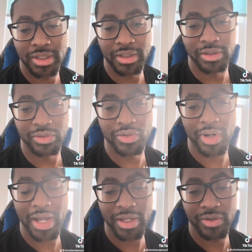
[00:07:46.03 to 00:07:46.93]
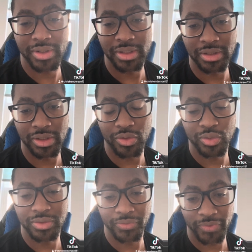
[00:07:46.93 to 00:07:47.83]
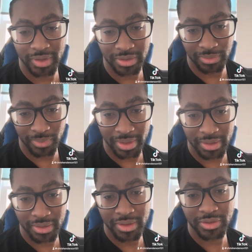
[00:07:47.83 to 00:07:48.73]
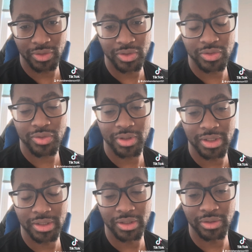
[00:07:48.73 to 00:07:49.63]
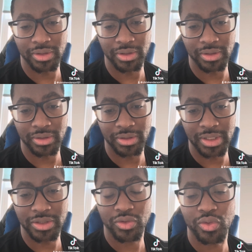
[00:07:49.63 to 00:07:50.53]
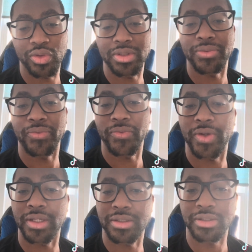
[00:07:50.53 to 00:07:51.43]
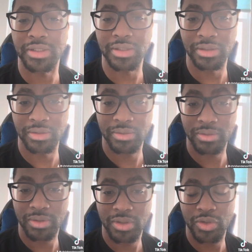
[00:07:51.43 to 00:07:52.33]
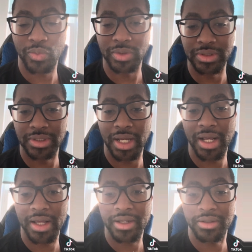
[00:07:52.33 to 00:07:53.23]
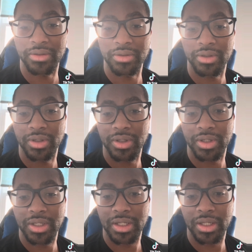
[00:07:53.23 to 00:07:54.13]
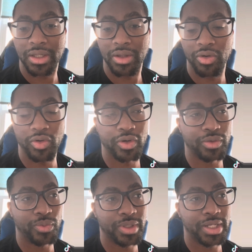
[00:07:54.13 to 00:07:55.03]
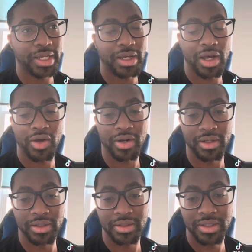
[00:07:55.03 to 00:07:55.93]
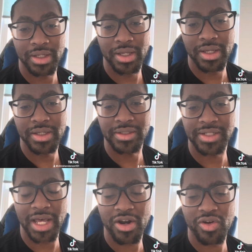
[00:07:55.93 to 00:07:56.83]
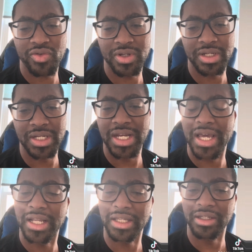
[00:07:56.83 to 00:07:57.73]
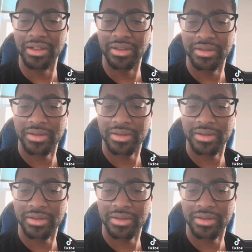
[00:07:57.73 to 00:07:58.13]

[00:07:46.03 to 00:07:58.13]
The trial and the crucifixion, right? So his crucifixion was done on what they called a Saturnalia